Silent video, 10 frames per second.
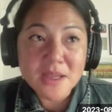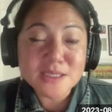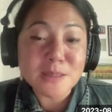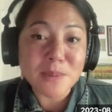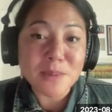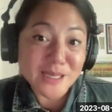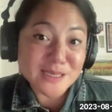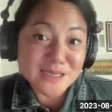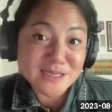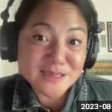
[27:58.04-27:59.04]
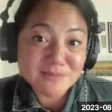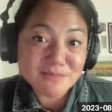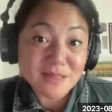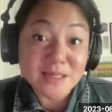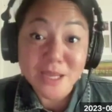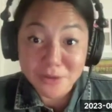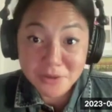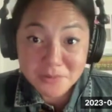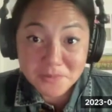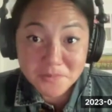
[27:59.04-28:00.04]
to bite us
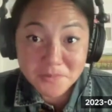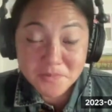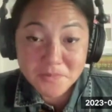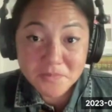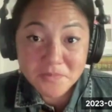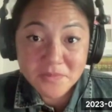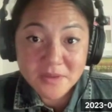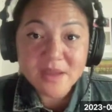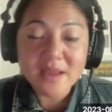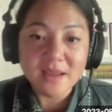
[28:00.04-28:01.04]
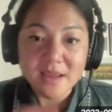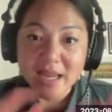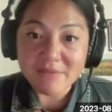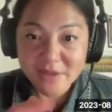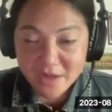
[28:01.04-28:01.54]
later. Have the